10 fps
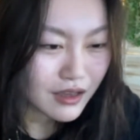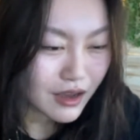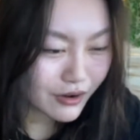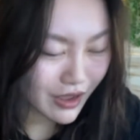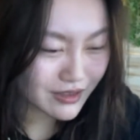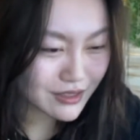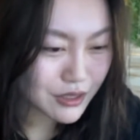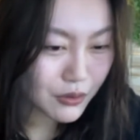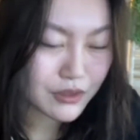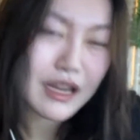Okay,
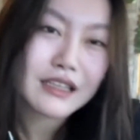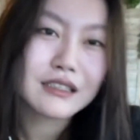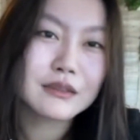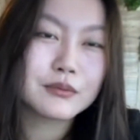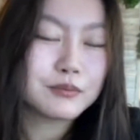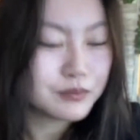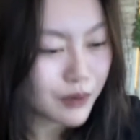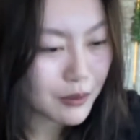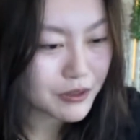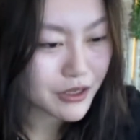so next
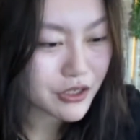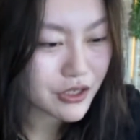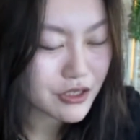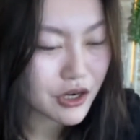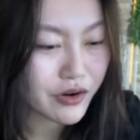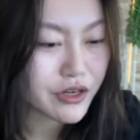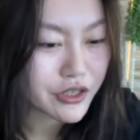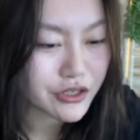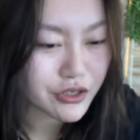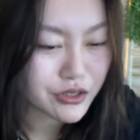population is career
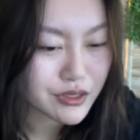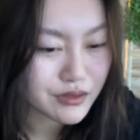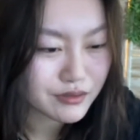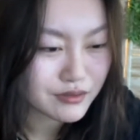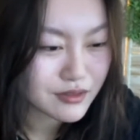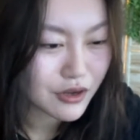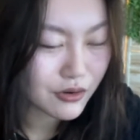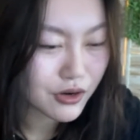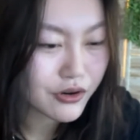changers. So career